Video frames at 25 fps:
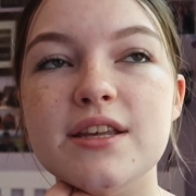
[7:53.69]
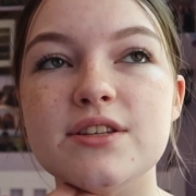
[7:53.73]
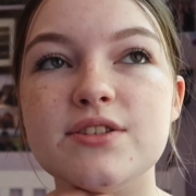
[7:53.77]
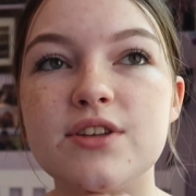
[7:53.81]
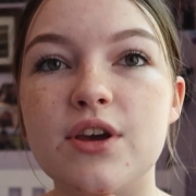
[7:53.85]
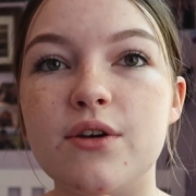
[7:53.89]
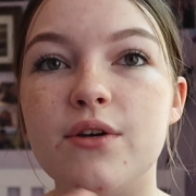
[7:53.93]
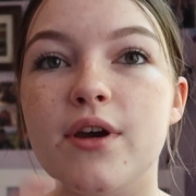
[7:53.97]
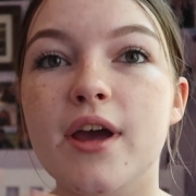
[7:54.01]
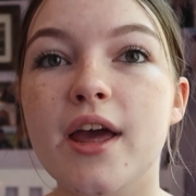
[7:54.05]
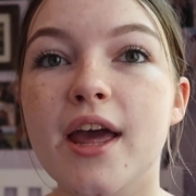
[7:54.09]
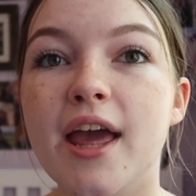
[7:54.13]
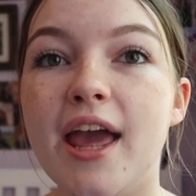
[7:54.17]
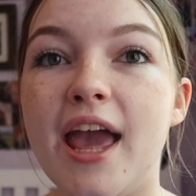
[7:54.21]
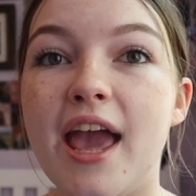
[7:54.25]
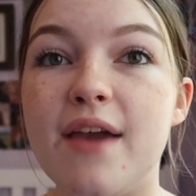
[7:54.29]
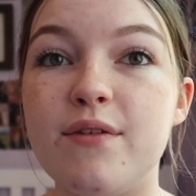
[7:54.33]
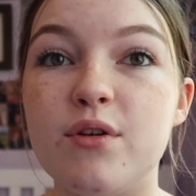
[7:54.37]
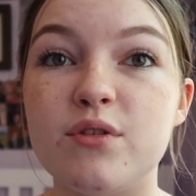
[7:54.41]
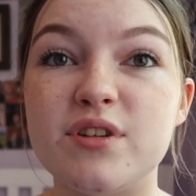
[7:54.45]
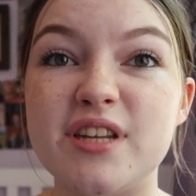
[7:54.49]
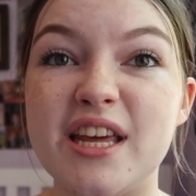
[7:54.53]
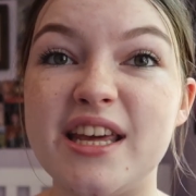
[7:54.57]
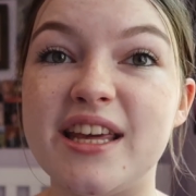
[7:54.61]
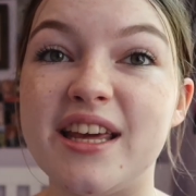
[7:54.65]
So if
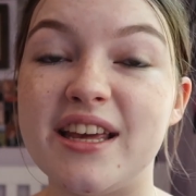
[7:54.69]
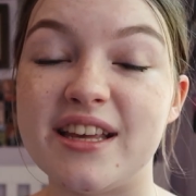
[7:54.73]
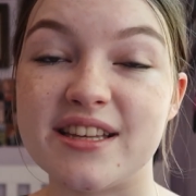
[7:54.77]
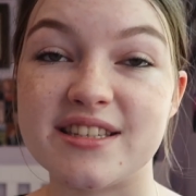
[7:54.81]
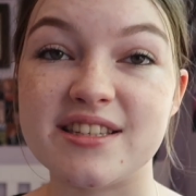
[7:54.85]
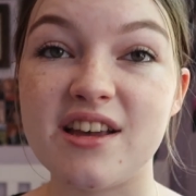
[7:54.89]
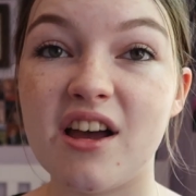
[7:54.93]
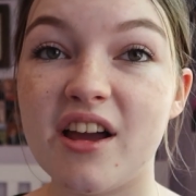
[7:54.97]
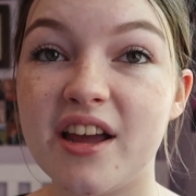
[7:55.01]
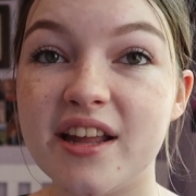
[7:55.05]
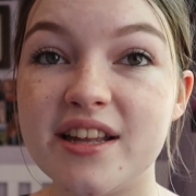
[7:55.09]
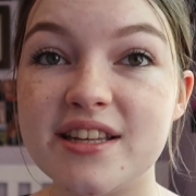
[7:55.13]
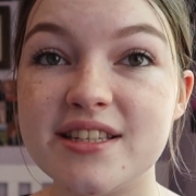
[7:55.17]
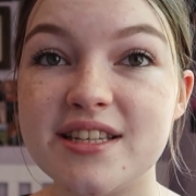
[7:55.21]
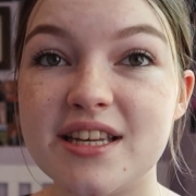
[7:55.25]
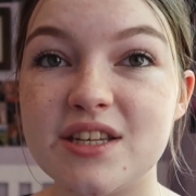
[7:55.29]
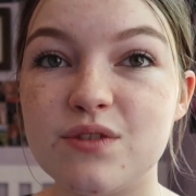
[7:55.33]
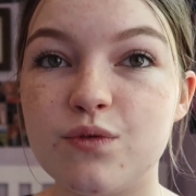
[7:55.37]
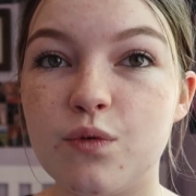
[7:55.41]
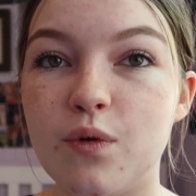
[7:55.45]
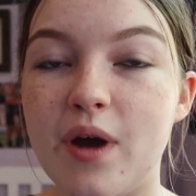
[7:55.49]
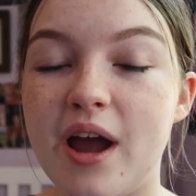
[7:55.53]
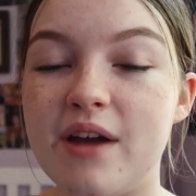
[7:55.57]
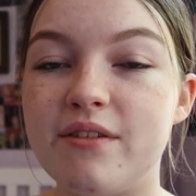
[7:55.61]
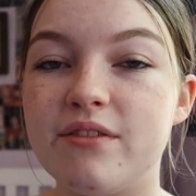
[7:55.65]
you're taking sciences
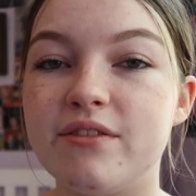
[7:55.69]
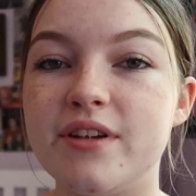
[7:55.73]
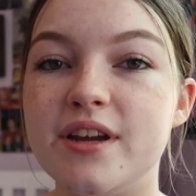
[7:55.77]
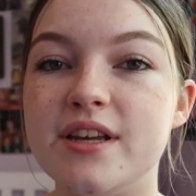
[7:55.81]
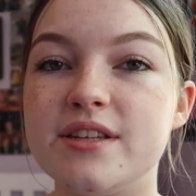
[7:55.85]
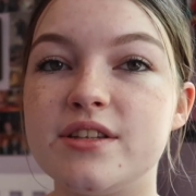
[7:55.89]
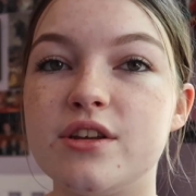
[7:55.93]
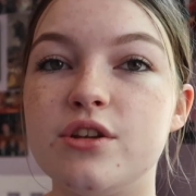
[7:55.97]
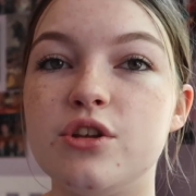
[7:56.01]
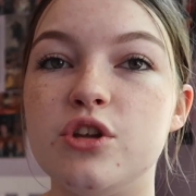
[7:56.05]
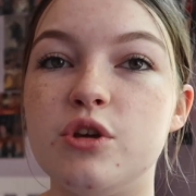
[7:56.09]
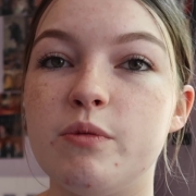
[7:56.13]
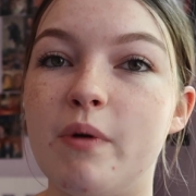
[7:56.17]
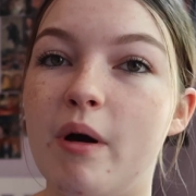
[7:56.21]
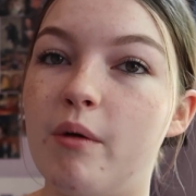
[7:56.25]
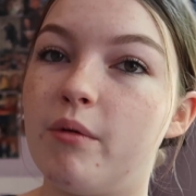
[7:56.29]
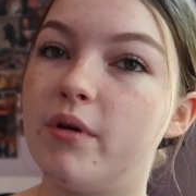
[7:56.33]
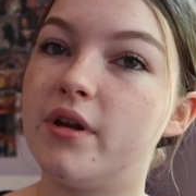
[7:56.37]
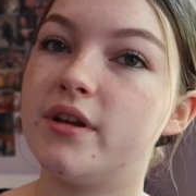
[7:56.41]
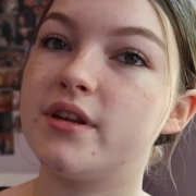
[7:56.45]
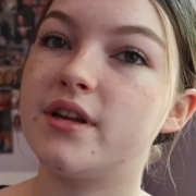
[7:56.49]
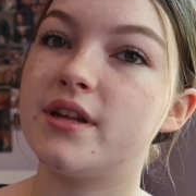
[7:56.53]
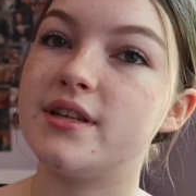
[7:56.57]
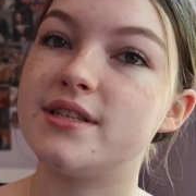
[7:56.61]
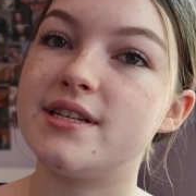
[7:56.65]
for whatever reason, you might
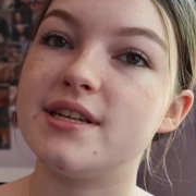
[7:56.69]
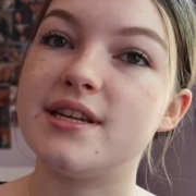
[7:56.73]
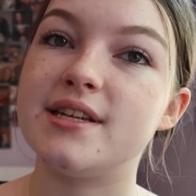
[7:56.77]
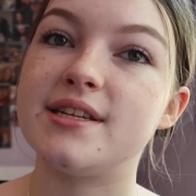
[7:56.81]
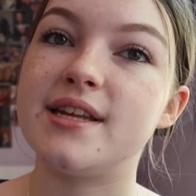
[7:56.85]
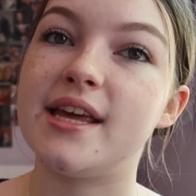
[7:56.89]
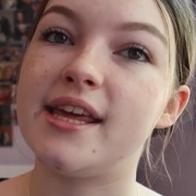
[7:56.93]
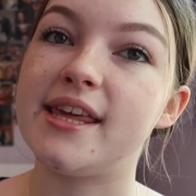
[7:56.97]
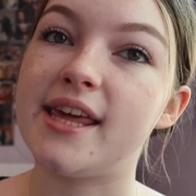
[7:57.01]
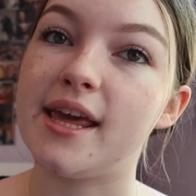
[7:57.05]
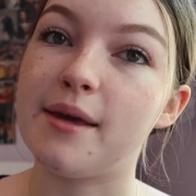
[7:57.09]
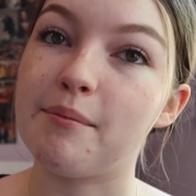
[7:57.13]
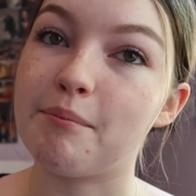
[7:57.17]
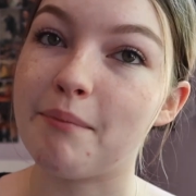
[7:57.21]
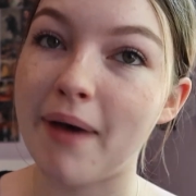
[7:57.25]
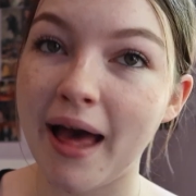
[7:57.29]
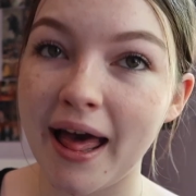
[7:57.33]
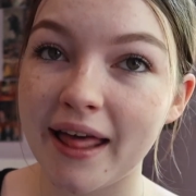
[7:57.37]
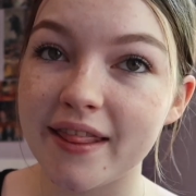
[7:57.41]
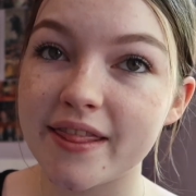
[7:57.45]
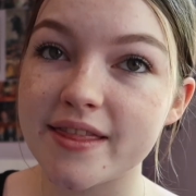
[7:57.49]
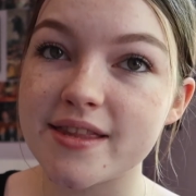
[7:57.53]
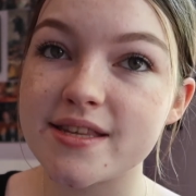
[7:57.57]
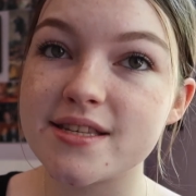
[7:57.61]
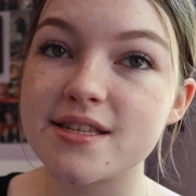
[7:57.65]
want to consider taking
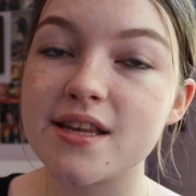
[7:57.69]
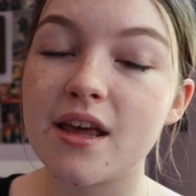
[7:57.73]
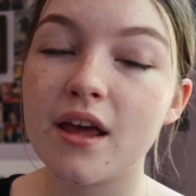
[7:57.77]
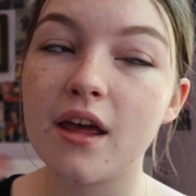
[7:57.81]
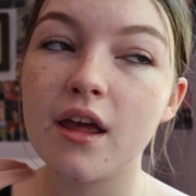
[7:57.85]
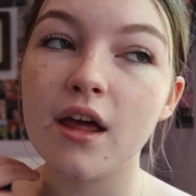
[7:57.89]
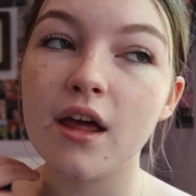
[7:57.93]
maths.